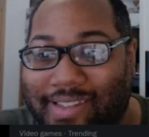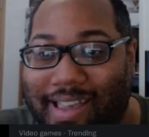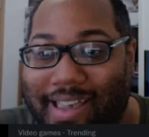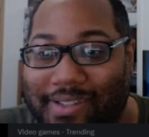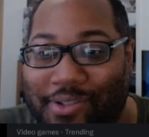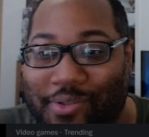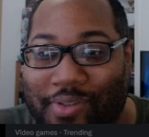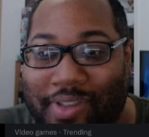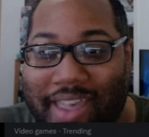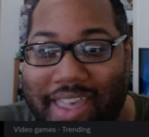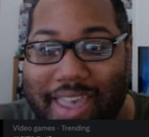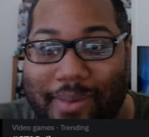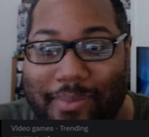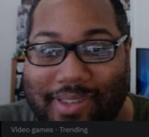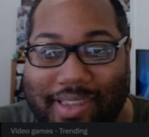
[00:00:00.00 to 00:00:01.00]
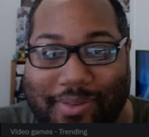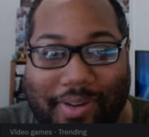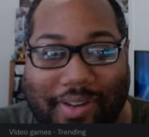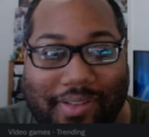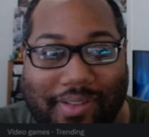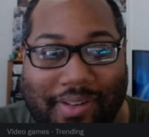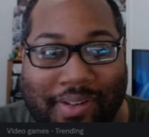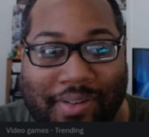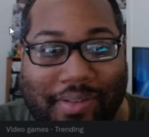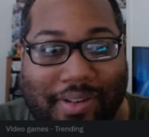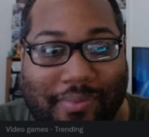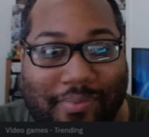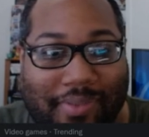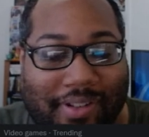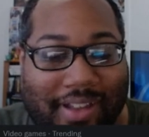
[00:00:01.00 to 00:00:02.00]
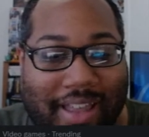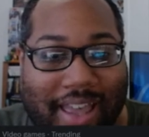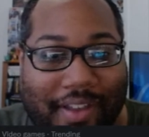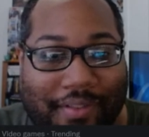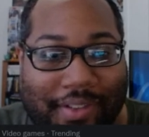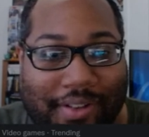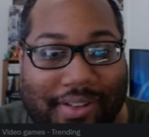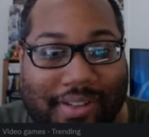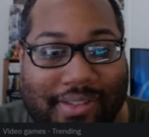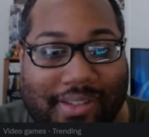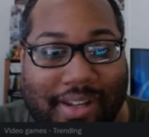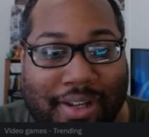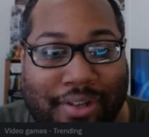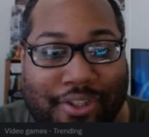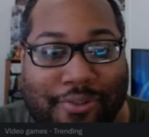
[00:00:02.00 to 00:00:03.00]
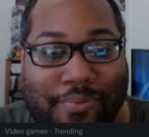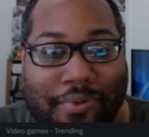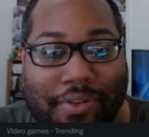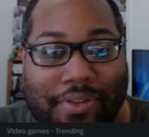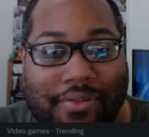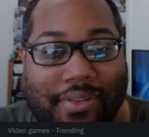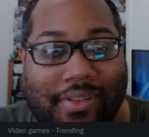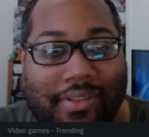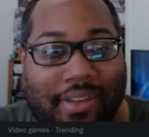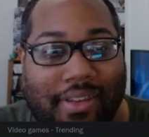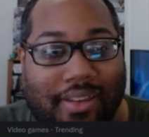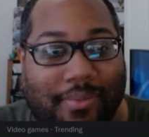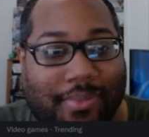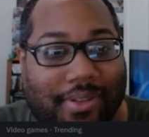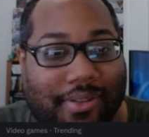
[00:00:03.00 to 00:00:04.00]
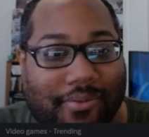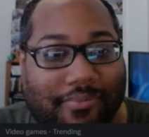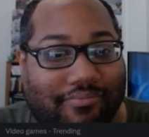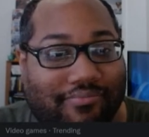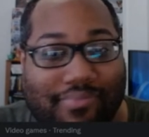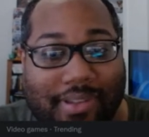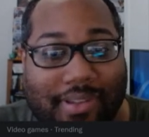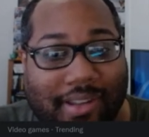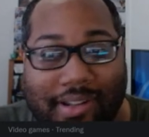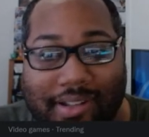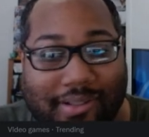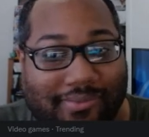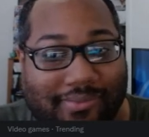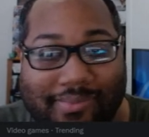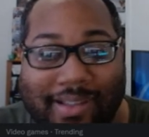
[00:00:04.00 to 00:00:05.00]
has no games, that's why they're doing it. But I had literally seen no spoilers for this game, so you know.